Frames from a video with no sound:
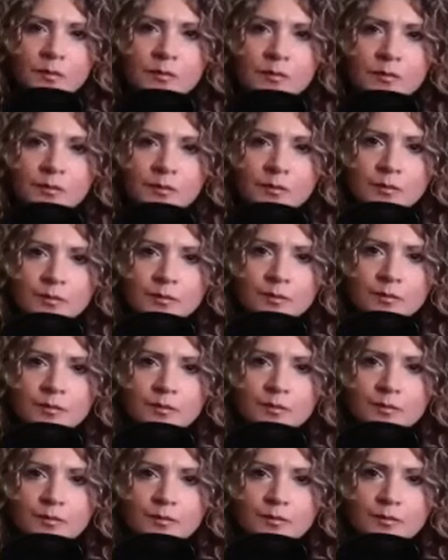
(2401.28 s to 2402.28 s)

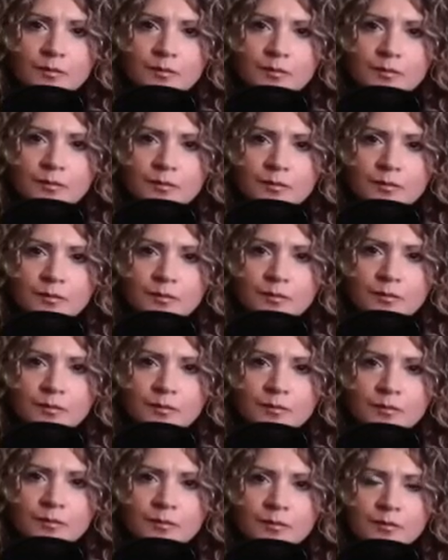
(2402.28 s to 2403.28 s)

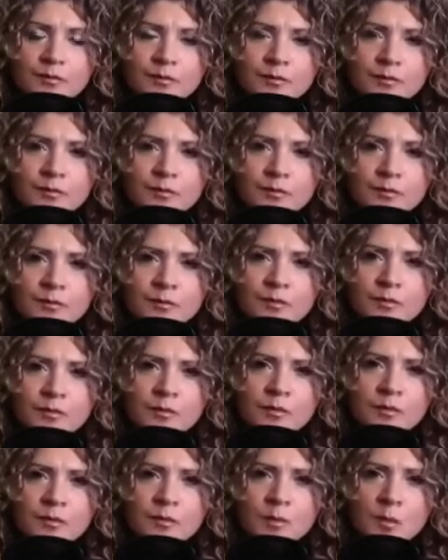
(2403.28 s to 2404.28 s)

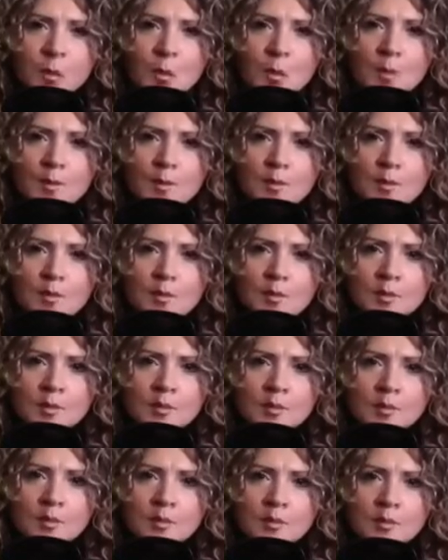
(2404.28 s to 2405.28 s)

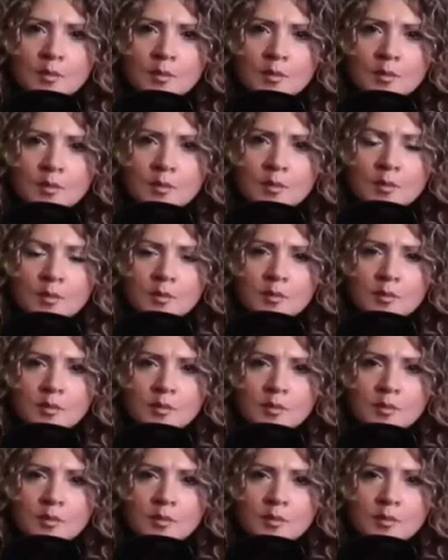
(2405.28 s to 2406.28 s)

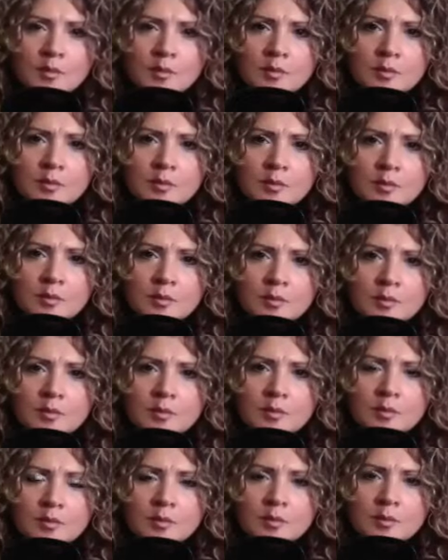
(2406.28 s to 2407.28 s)

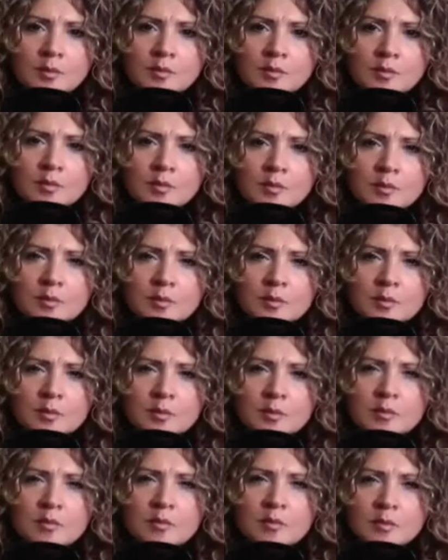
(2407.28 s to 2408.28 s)

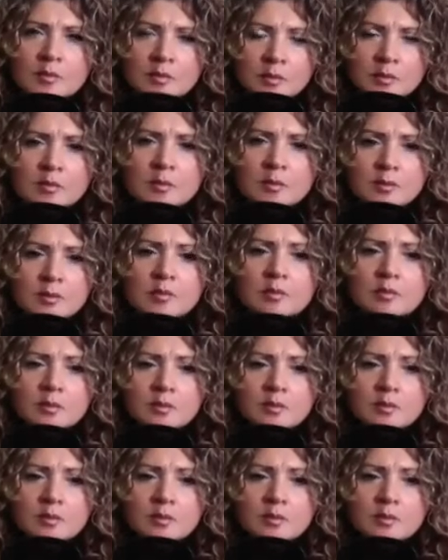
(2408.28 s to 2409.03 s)
(silent)